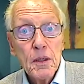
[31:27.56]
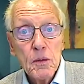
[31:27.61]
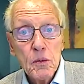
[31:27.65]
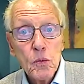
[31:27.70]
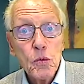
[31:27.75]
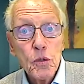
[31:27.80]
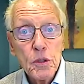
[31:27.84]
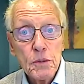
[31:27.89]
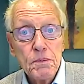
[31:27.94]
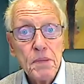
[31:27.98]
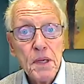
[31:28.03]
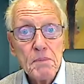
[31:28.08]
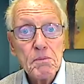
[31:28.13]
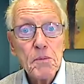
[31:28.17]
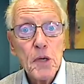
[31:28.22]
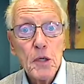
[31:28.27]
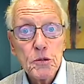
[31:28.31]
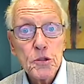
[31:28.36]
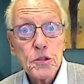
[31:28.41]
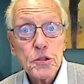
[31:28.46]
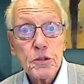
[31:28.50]
would be
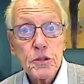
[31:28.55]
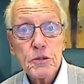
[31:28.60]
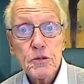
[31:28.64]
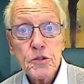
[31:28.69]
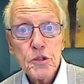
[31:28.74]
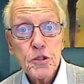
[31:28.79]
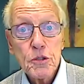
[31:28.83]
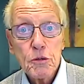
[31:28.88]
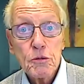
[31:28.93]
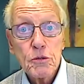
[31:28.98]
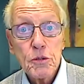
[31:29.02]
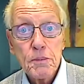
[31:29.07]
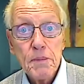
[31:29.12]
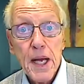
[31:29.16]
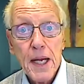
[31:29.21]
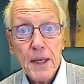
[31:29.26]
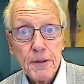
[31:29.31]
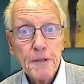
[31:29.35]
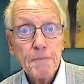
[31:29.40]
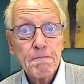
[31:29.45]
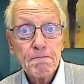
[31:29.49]
most concerned
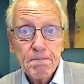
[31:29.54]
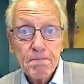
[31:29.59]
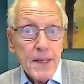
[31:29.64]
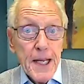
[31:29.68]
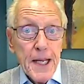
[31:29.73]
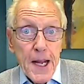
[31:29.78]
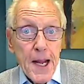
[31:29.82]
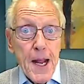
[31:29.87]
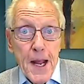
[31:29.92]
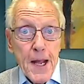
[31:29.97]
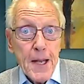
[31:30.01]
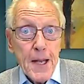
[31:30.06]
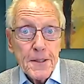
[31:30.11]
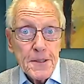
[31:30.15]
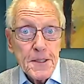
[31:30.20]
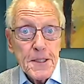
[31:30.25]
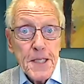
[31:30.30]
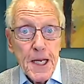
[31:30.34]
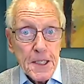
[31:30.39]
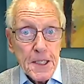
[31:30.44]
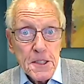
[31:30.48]
about. And
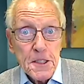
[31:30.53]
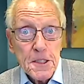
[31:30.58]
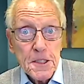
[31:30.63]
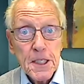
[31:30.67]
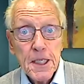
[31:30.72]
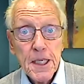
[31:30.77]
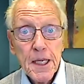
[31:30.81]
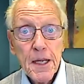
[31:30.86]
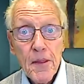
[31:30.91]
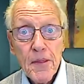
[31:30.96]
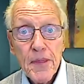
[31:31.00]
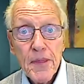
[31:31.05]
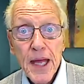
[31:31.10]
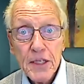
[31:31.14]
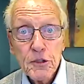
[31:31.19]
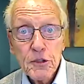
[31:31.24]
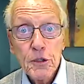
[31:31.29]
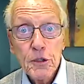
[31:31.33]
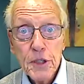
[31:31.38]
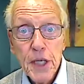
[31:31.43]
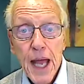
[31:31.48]
yes, that
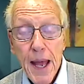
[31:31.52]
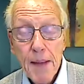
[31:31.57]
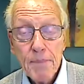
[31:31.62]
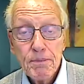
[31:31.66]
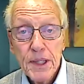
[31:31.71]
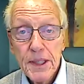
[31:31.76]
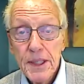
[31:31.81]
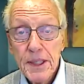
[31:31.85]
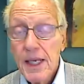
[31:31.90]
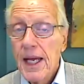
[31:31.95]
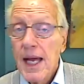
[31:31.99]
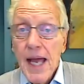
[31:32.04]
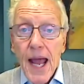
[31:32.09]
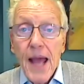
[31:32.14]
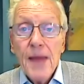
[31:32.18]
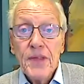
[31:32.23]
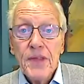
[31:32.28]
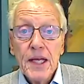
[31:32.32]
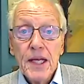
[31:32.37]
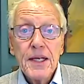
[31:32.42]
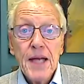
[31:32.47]
could happen. And
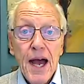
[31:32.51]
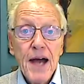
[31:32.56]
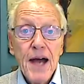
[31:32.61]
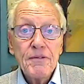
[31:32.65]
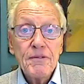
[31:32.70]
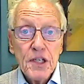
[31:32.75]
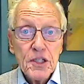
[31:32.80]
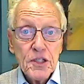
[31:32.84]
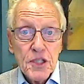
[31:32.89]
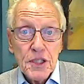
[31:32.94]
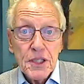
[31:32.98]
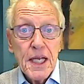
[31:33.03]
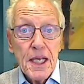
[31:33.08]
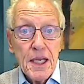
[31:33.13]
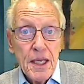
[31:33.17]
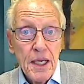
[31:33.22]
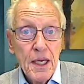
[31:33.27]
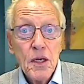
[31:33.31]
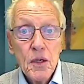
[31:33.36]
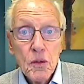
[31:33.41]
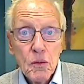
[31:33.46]
then
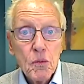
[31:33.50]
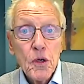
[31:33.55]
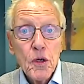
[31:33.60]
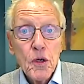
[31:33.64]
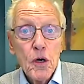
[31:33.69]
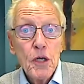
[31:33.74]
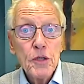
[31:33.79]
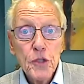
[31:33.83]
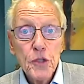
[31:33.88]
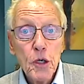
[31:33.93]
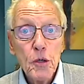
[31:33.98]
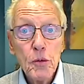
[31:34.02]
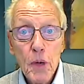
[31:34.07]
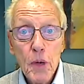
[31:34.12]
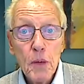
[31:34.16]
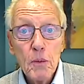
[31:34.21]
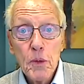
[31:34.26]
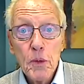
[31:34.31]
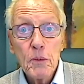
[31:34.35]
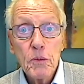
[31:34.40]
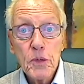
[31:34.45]
obviously, we all know
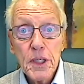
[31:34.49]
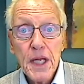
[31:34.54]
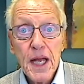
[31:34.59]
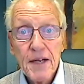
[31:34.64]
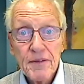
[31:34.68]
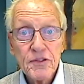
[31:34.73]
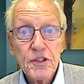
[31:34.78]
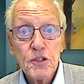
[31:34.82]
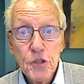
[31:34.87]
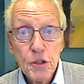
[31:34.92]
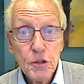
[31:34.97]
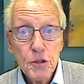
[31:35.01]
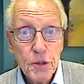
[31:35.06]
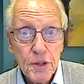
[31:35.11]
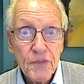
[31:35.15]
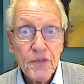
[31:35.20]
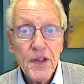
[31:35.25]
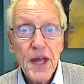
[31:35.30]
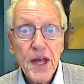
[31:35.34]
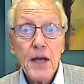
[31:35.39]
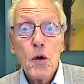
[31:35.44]
what we would have to do
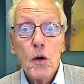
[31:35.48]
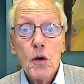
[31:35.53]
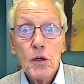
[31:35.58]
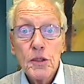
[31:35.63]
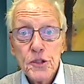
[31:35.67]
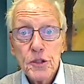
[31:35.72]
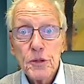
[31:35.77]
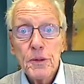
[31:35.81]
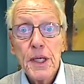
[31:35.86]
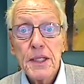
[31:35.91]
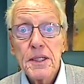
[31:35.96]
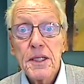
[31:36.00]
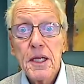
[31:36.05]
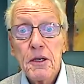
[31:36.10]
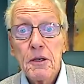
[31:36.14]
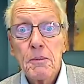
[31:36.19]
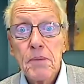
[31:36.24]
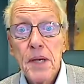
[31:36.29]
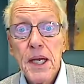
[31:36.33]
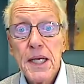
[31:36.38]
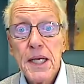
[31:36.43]
if that also had the
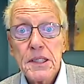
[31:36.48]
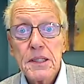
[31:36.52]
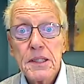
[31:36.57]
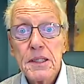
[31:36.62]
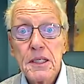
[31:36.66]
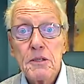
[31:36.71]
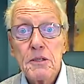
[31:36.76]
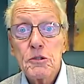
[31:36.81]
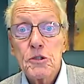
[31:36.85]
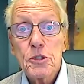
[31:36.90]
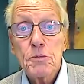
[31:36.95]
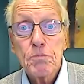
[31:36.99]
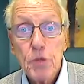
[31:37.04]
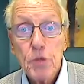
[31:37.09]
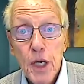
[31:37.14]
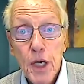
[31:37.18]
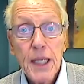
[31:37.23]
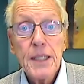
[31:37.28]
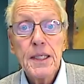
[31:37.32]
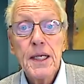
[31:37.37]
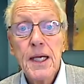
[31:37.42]
capacity to
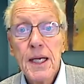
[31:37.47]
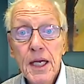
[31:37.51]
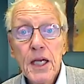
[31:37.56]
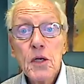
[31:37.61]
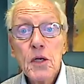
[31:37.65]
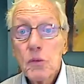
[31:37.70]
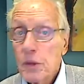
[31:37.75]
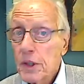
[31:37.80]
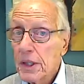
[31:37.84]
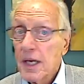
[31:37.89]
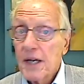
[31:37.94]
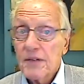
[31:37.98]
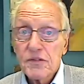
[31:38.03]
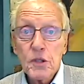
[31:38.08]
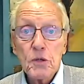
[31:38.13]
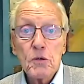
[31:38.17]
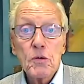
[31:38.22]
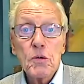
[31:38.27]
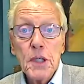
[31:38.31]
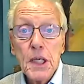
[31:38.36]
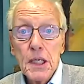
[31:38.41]
spread. We'd have to
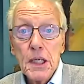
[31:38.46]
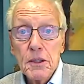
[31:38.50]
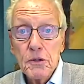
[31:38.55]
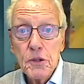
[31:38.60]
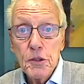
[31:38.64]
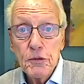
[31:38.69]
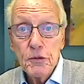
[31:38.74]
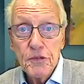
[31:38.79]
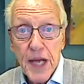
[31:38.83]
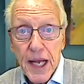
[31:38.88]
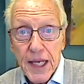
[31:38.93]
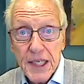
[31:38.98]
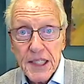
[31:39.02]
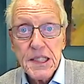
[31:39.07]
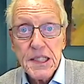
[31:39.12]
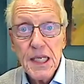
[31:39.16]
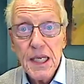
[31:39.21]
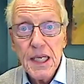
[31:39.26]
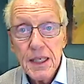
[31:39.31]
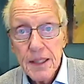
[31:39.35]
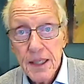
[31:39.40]
create a new
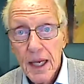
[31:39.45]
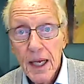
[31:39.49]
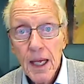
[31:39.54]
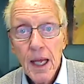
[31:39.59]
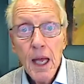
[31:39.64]
vaccine.